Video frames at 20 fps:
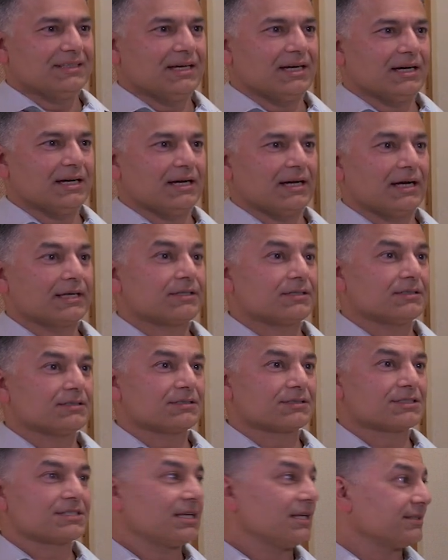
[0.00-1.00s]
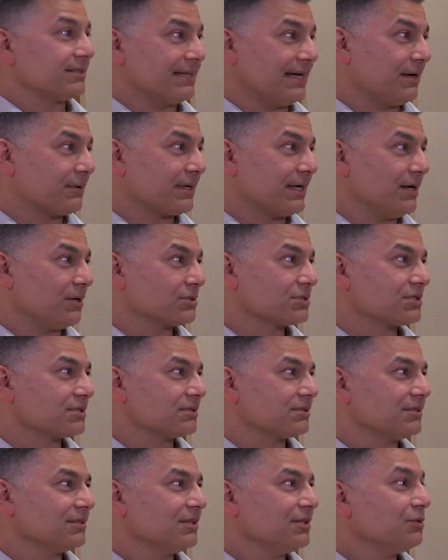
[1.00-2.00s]
I heard sell the outhouse,
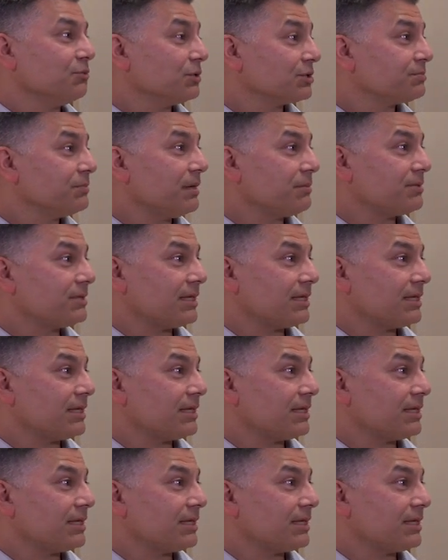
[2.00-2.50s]
which maybe